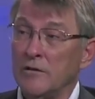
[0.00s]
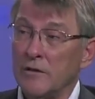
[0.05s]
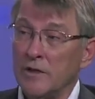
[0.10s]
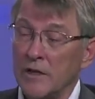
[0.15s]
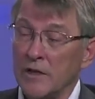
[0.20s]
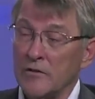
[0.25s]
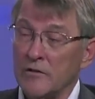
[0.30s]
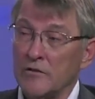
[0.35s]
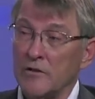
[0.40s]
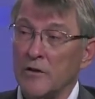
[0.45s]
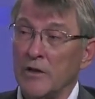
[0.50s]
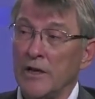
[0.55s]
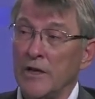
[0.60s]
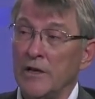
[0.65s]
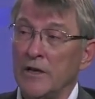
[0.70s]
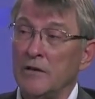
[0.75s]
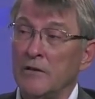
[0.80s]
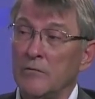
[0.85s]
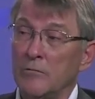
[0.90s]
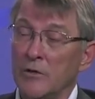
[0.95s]
gets
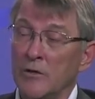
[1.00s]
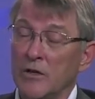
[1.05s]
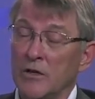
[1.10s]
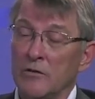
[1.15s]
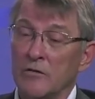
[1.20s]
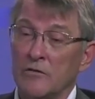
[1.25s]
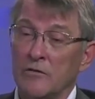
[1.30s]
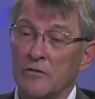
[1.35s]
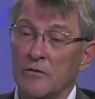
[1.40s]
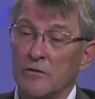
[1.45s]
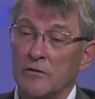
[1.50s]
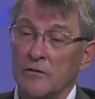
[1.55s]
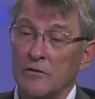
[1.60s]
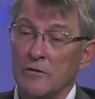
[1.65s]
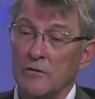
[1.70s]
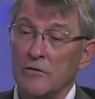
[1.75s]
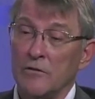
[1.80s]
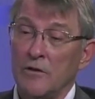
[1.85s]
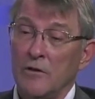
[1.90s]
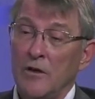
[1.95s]
delayed, because
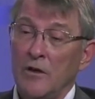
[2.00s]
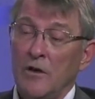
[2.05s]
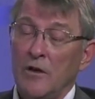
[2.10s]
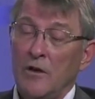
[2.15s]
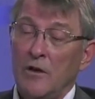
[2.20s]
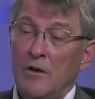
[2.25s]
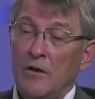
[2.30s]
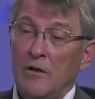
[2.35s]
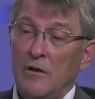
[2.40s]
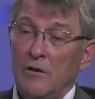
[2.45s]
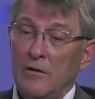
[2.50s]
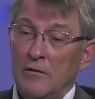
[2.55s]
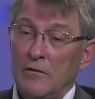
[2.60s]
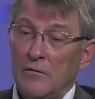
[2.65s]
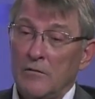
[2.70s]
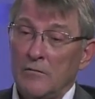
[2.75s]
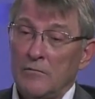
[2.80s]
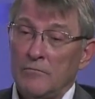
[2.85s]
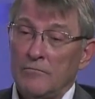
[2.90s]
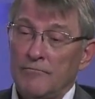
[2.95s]

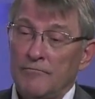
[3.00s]
it